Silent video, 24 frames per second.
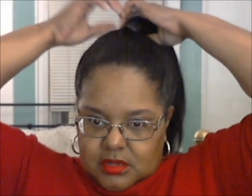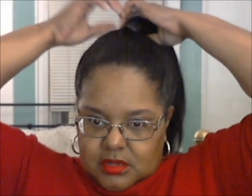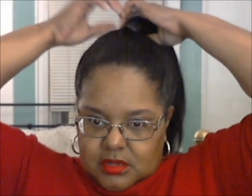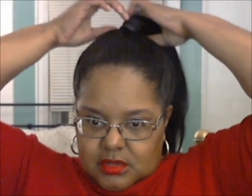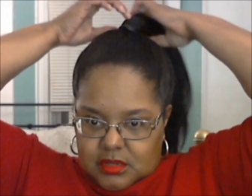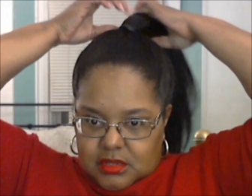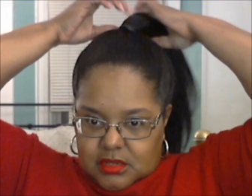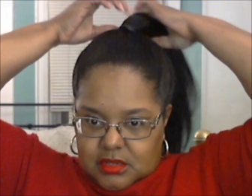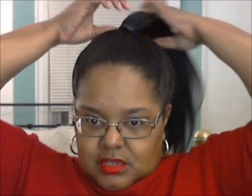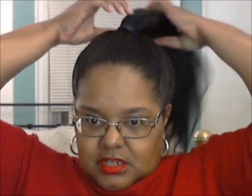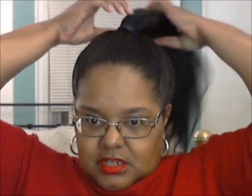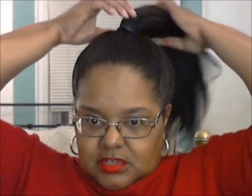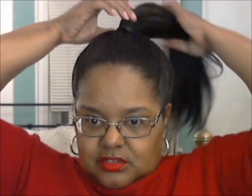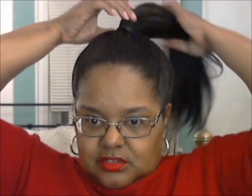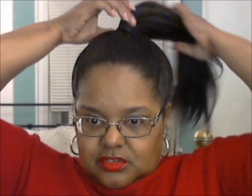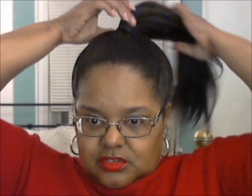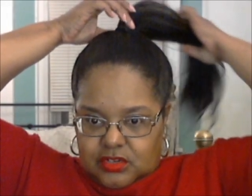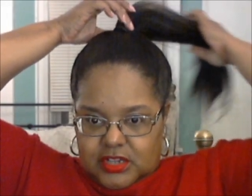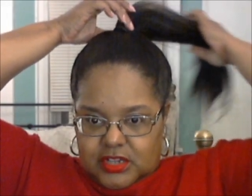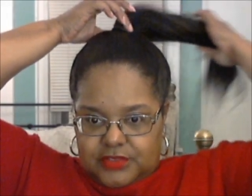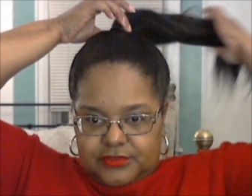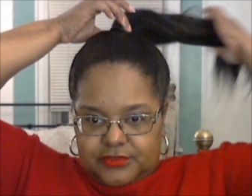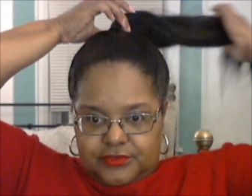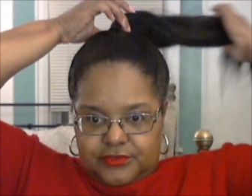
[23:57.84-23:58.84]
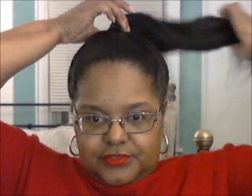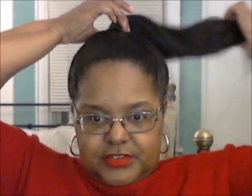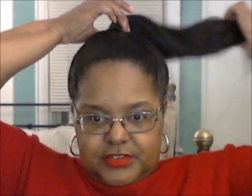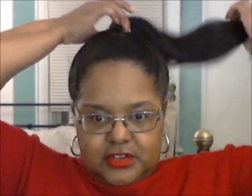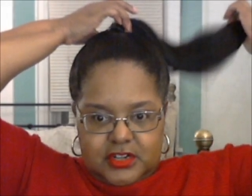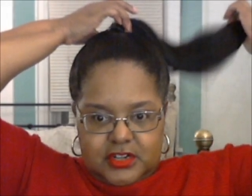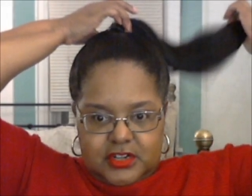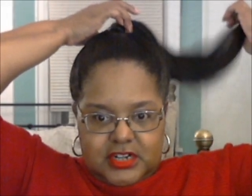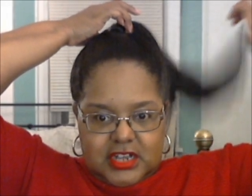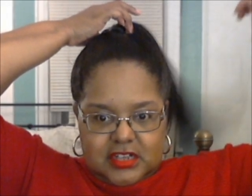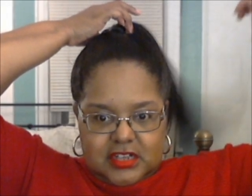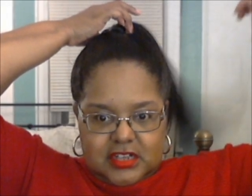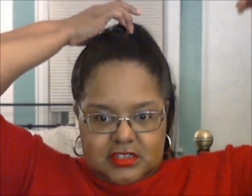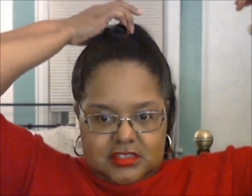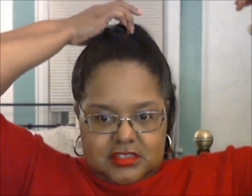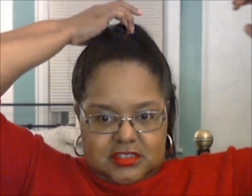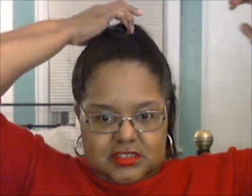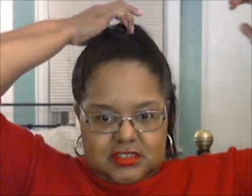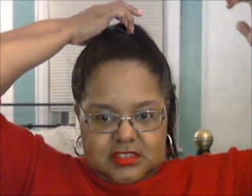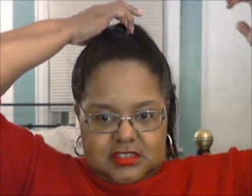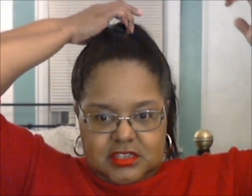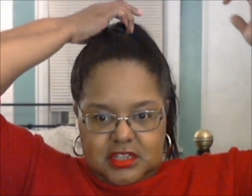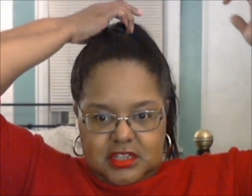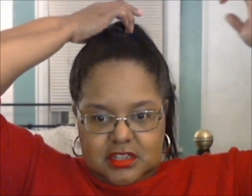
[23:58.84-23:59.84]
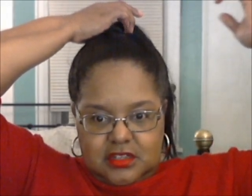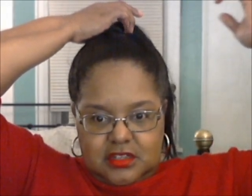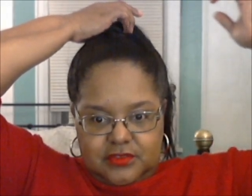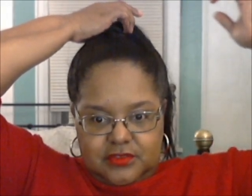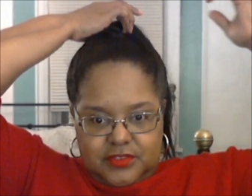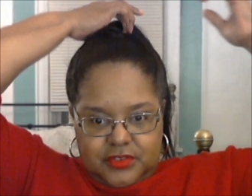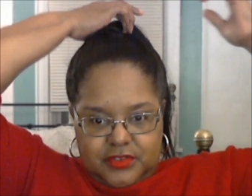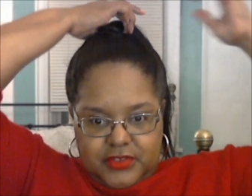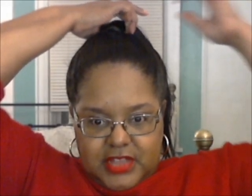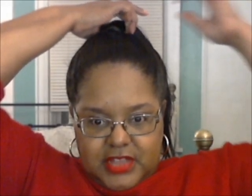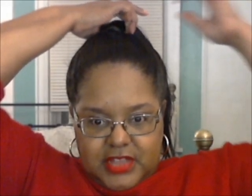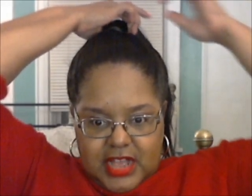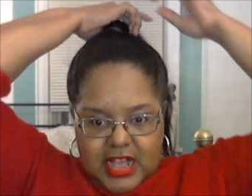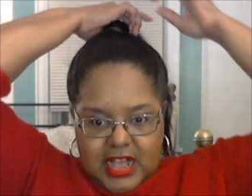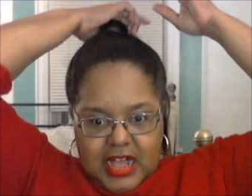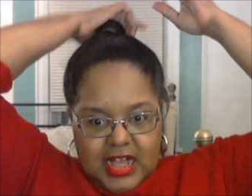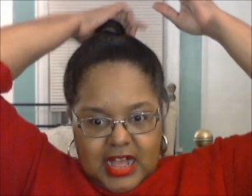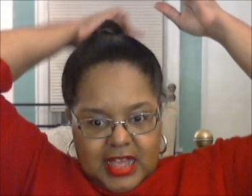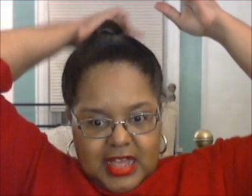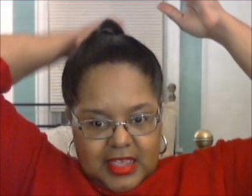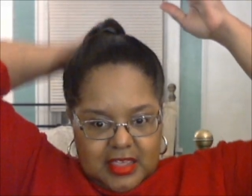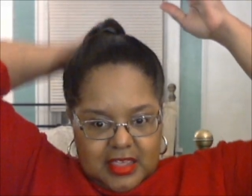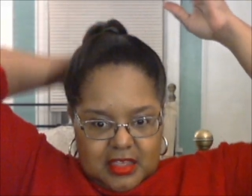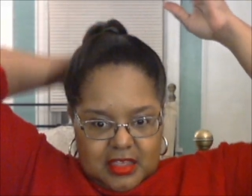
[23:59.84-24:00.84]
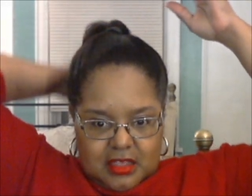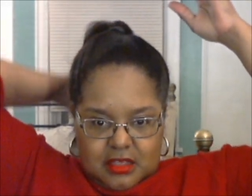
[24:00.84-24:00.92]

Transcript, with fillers: In case you haven't figured it out, it's just a, a very high.